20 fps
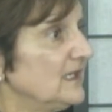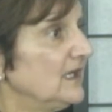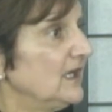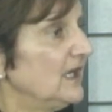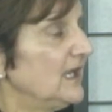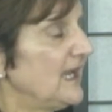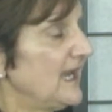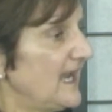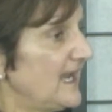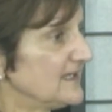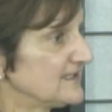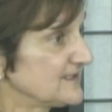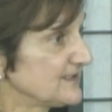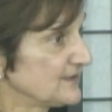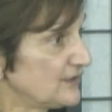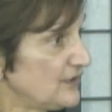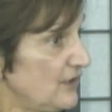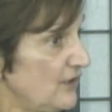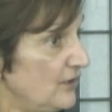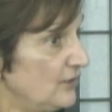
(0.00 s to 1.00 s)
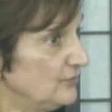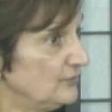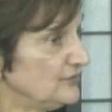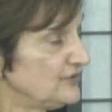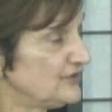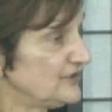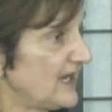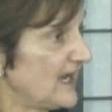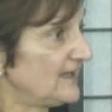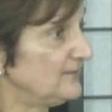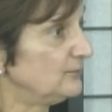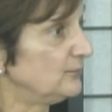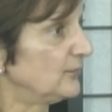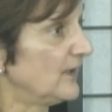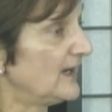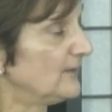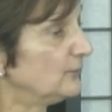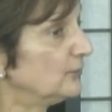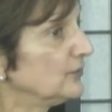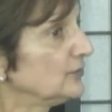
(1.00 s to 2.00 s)
as a coach,
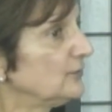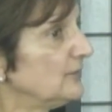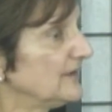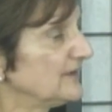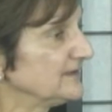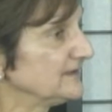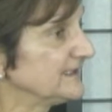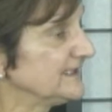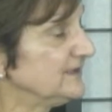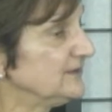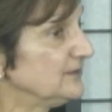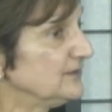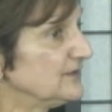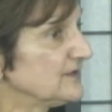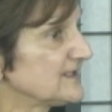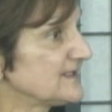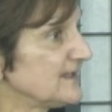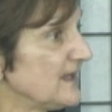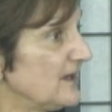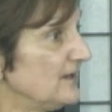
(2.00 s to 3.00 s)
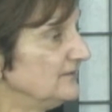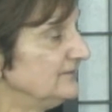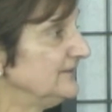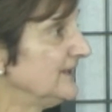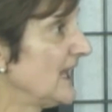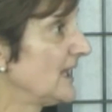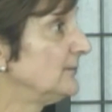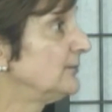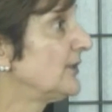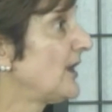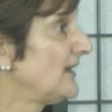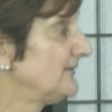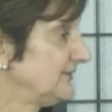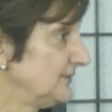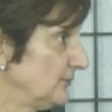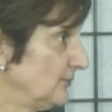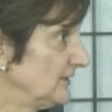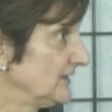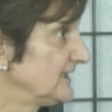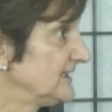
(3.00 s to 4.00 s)
I work with leaders of
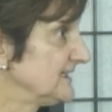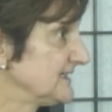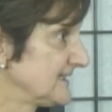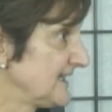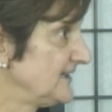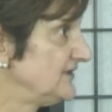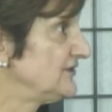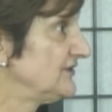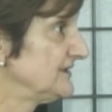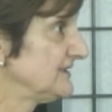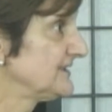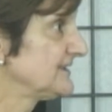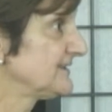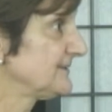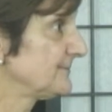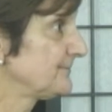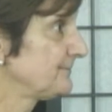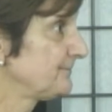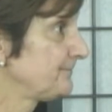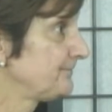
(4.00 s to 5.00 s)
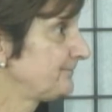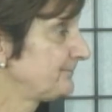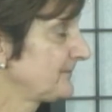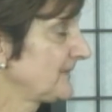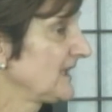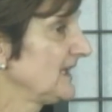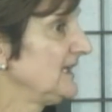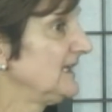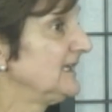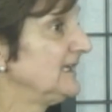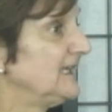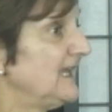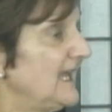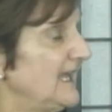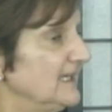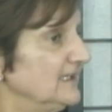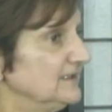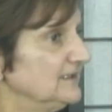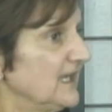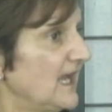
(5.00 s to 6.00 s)
nonprofit organizations.
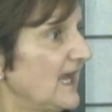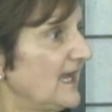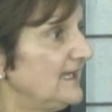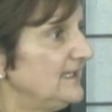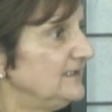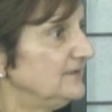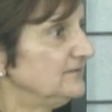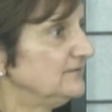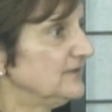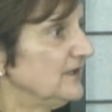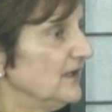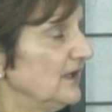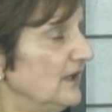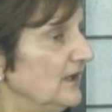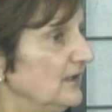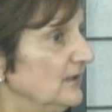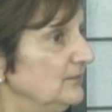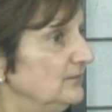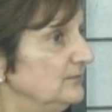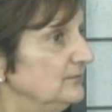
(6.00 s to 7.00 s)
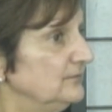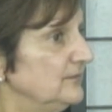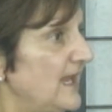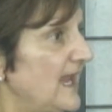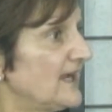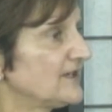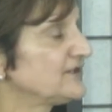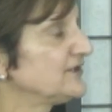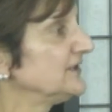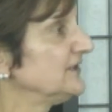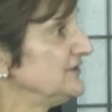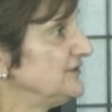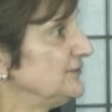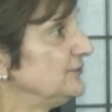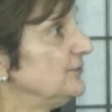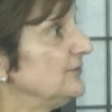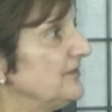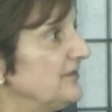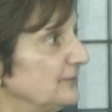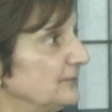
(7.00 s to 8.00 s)
And I actually
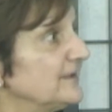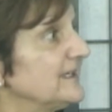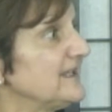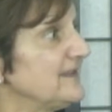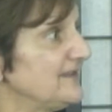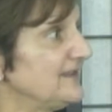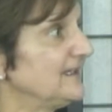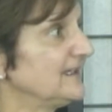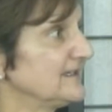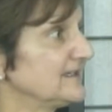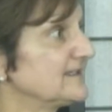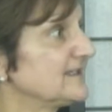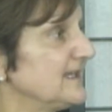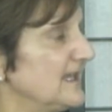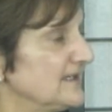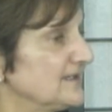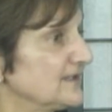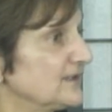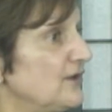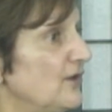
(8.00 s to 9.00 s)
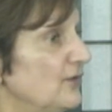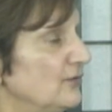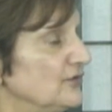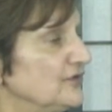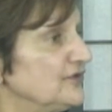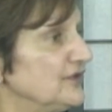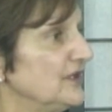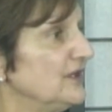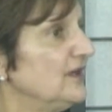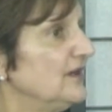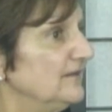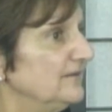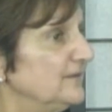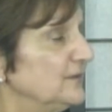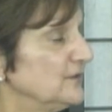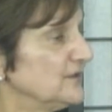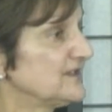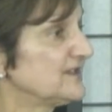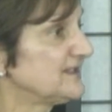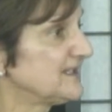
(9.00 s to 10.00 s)
do 3 things as a coach.
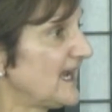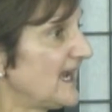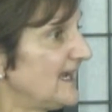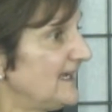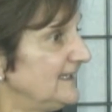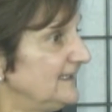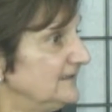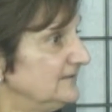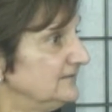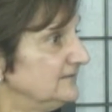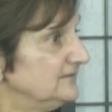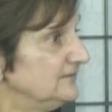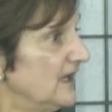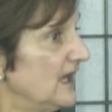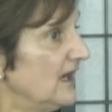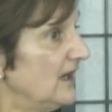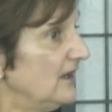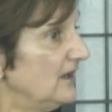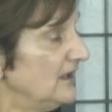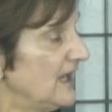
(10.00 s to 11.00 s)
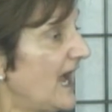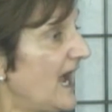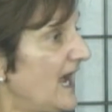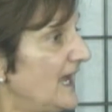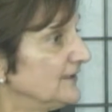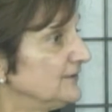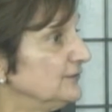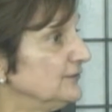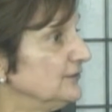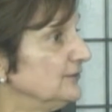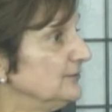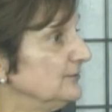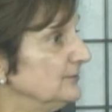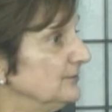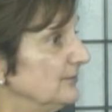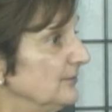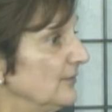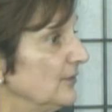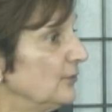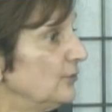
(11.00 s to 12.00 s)
First, I honor
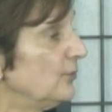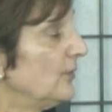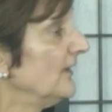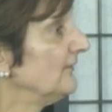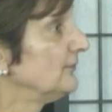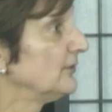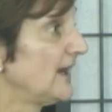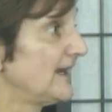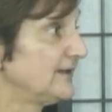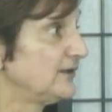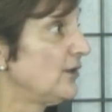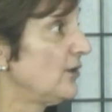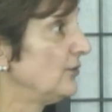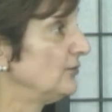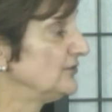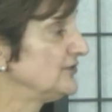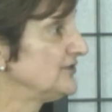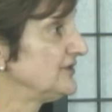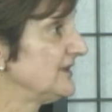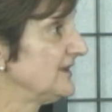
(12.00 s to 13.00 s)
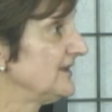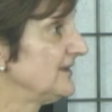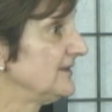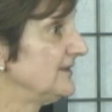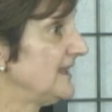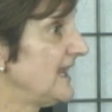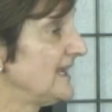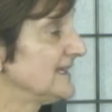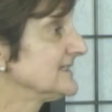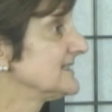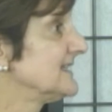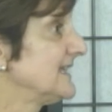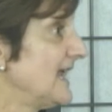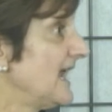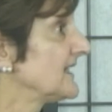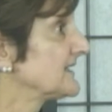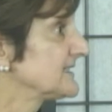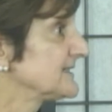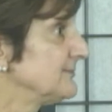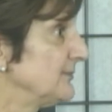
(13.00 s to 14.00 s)
whoever I coach as the
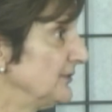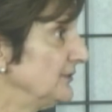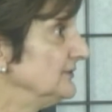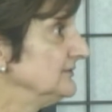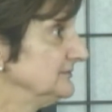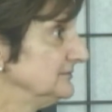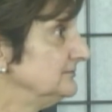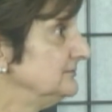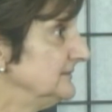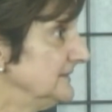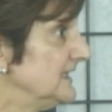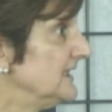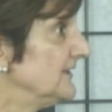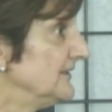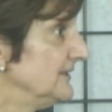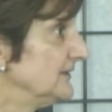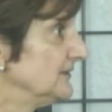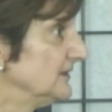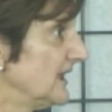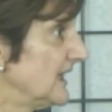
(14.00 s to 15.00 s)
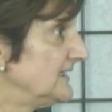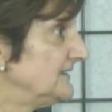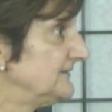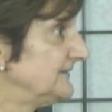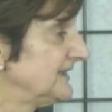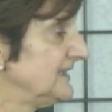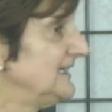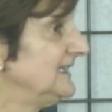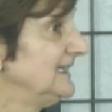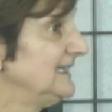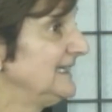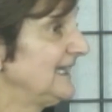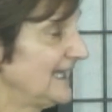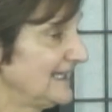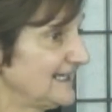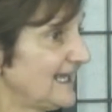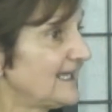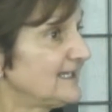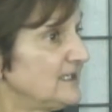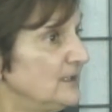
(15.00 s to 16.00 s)
expert in their life.
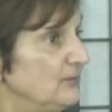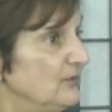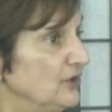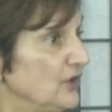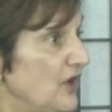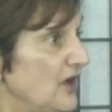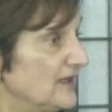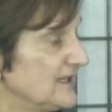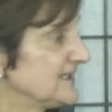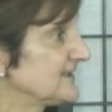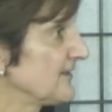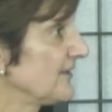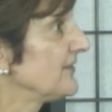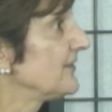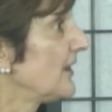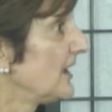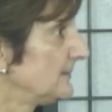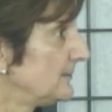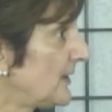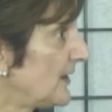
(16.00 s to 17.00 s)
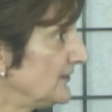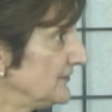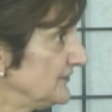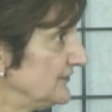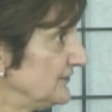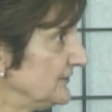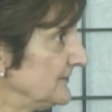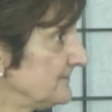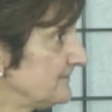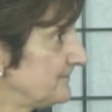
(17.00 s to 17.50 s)
And I come along as a thought partner.